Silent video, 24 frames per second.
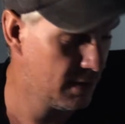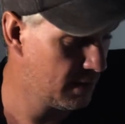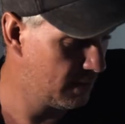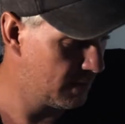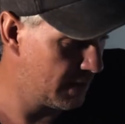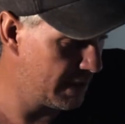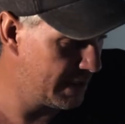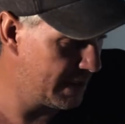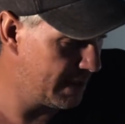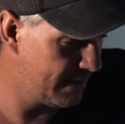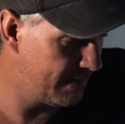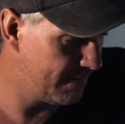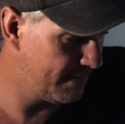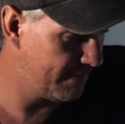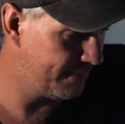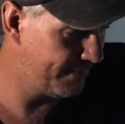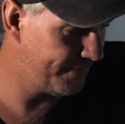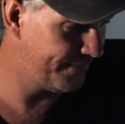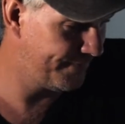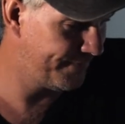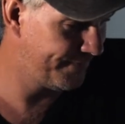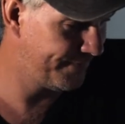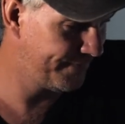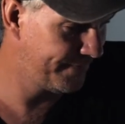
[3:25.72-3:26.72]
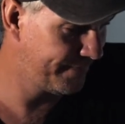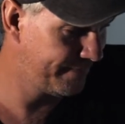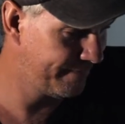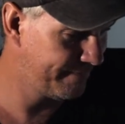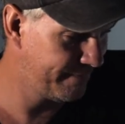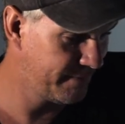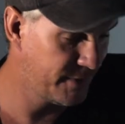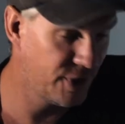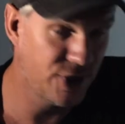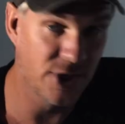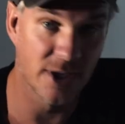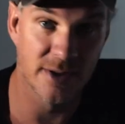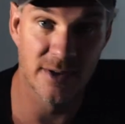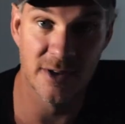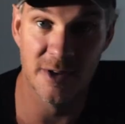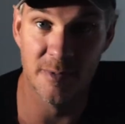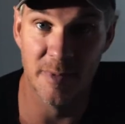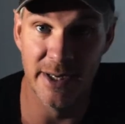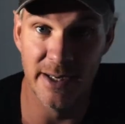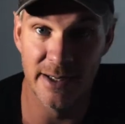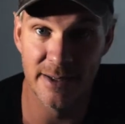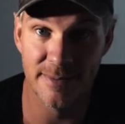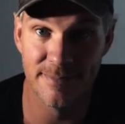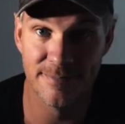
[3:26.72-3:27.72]
What is it? Shutter
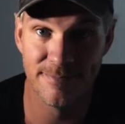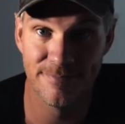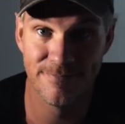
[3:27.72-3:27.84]
speed.